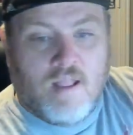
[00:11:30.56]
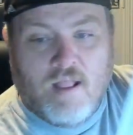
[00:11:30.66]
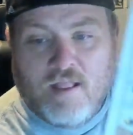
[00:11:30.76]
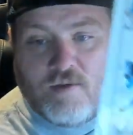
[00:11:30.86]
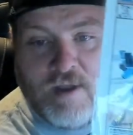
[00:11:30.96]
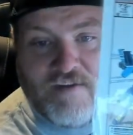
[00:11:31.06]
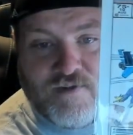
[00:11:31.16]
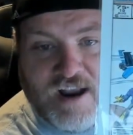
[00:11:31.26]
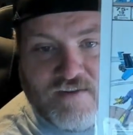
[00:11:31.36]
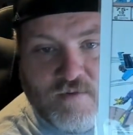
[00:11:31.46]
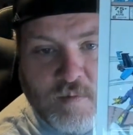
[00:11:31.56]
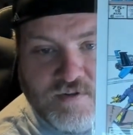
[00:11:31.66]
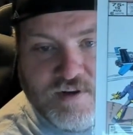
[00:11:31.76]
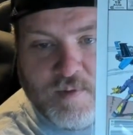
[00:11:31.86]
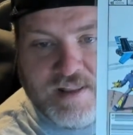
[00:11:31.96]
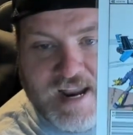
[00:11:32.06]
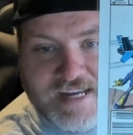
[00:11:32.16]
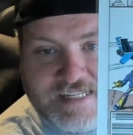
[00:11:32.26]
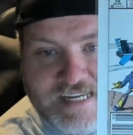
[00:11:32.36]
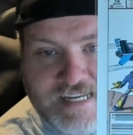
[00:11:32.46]
Then we have Transformers
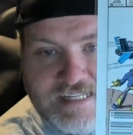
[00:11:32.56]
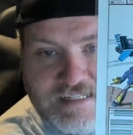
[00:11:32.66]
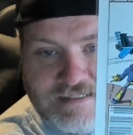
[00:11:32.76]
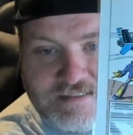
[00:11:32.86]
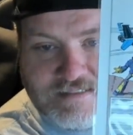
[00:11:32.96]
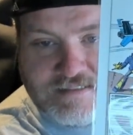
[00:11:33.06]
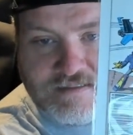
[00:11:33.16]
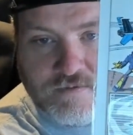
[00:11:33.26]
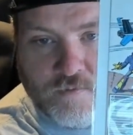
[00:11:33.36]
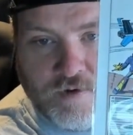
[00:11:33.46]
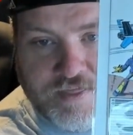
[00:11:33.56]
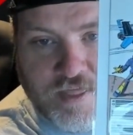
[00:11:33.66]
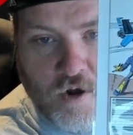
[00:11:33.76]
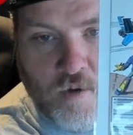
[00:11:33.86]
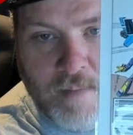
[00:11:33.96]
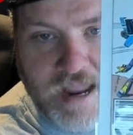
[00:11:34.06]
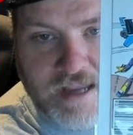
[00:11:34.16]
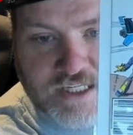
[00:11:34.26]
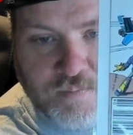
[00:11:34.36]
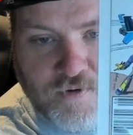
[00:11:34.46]
#19 with the Omega
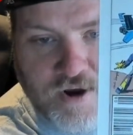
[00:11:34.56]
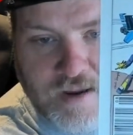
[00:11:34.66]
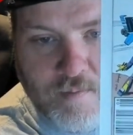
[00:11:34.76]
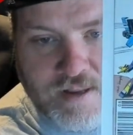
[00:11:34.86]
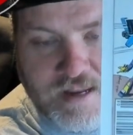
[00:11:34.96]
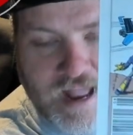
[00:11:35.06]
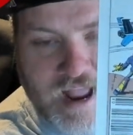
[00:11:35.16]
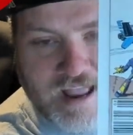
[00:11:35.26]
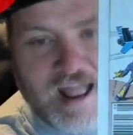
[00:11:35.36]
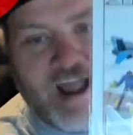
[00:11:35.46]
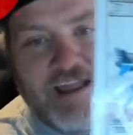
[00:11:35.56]
Supreme on it. I don't